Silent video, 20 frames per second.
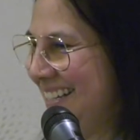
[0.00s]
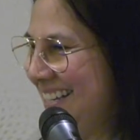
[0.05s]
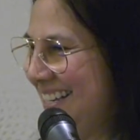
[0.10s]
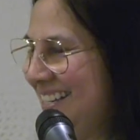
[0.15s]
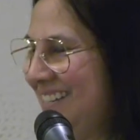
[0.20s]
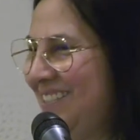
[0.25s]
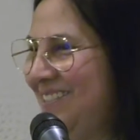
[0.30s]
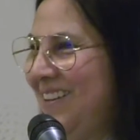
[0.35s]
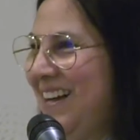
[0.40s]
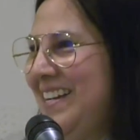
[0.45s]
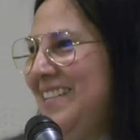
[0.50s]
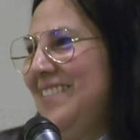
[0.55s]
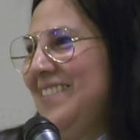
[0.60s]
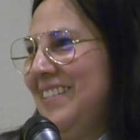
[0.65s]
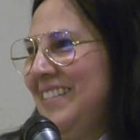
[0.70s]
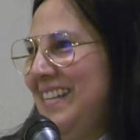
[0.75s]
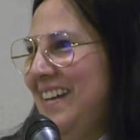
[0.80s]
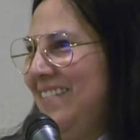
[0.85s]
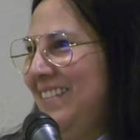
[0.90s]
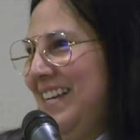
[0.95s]
So I don't
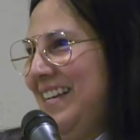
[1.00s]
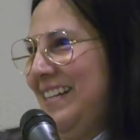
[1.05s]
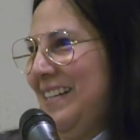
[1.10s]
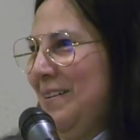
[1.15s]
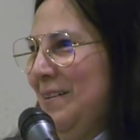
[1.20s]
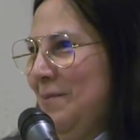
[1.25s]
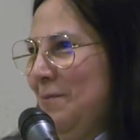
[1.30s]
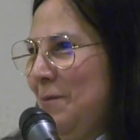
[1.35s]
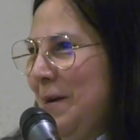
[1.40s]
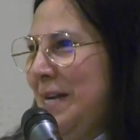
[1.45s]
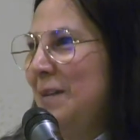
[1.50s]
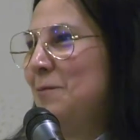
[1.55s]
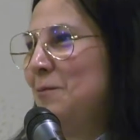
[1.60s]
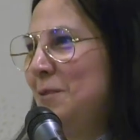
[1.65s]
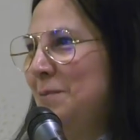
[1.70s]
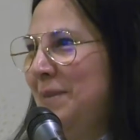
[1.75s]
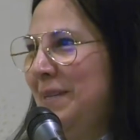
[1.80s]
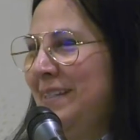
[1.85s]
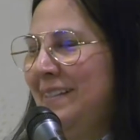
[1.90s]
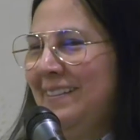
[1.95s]
sound like a white
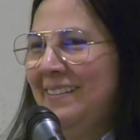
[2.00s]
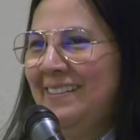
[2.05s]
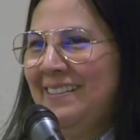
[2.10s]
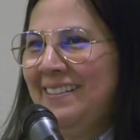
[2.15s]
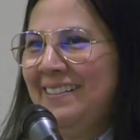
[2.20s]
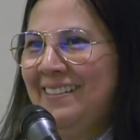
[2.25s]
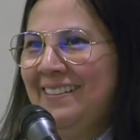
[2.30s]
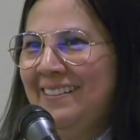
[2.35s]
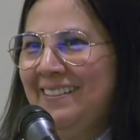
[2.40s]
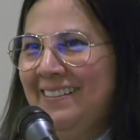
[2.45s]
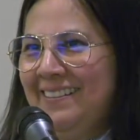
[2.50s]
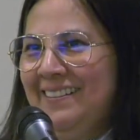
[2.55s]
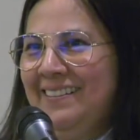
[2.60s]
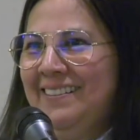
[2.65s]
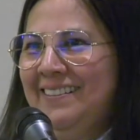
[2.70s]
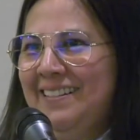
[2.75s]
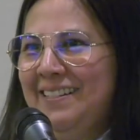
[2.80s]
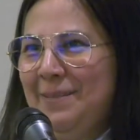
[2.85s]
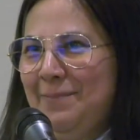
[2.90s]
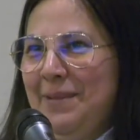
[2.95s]
woman
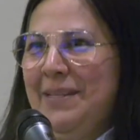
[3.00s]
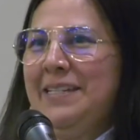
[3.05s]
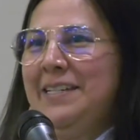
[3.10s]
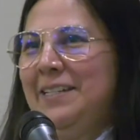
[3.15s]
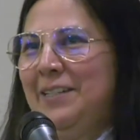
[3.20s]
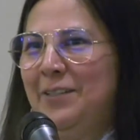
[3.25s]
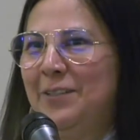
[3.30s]
speaking